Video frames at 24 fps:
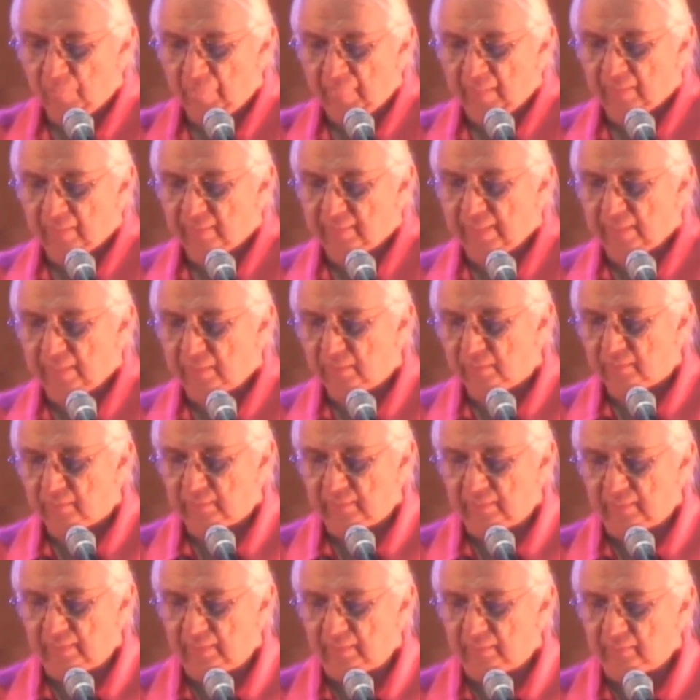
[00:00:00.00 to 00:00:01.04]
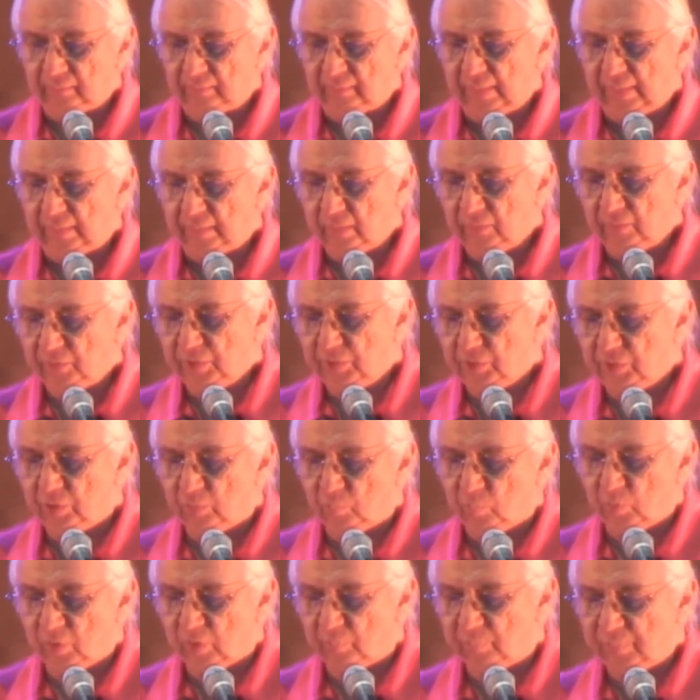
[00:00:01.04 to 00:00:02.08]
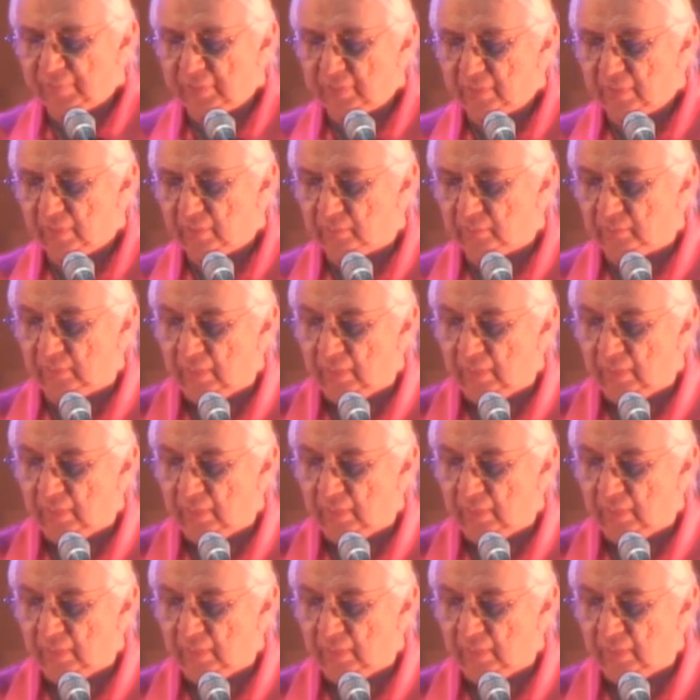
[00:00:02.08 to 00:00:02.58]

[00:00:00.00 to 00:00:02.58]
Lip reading: that continued work be done